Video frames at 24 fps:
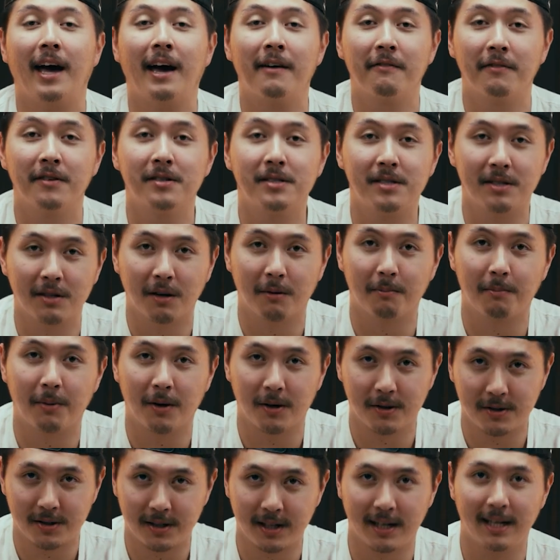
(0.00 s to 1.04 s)
every single
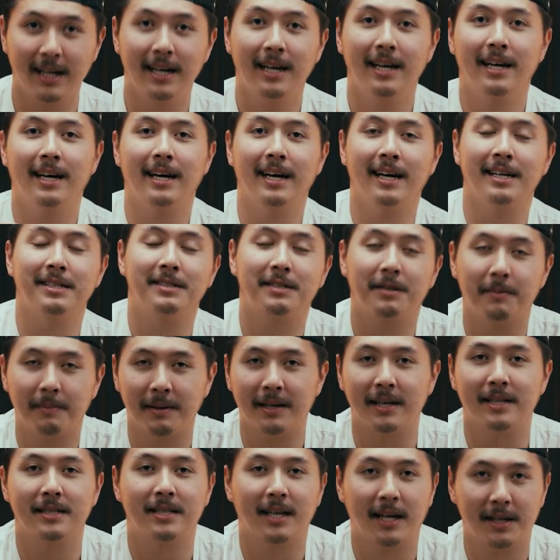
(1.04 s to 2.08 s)
person
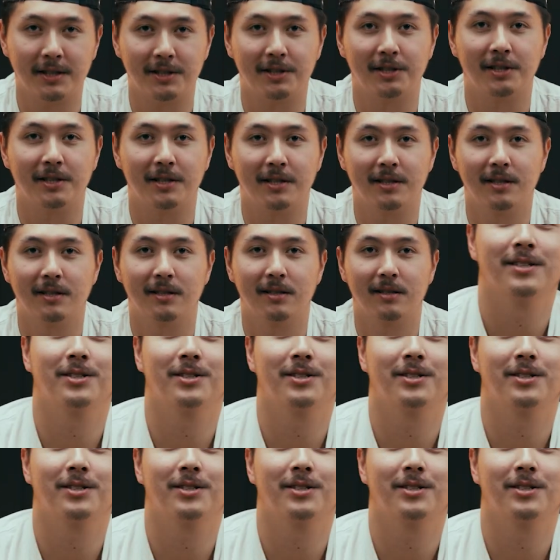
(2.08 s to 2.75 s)
intimate attention.